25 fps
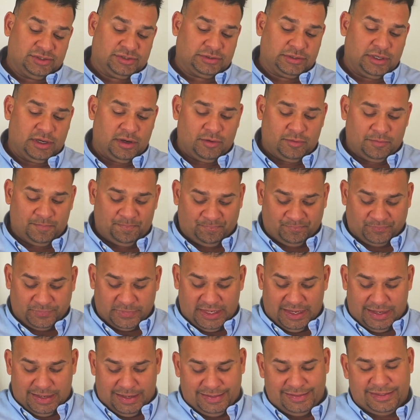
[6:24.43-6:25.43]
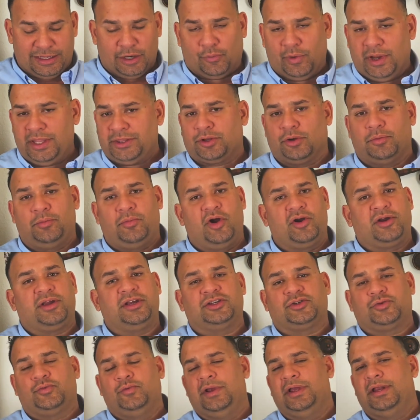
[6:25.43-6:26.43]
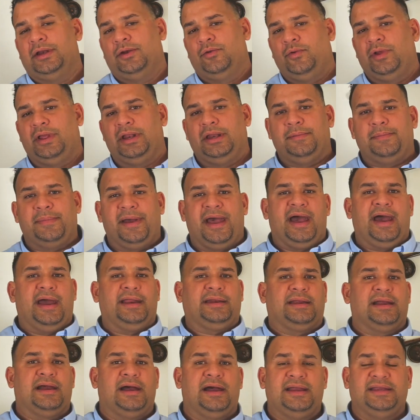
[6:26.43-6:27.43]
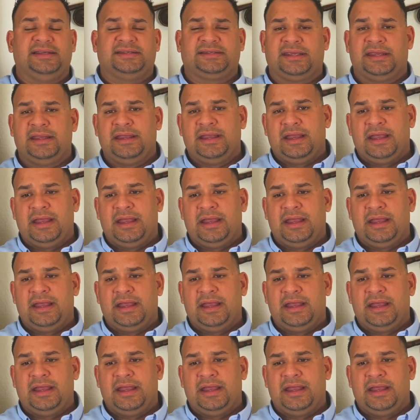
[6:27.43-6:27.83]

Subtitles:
So the rental market is really, really bad, guys.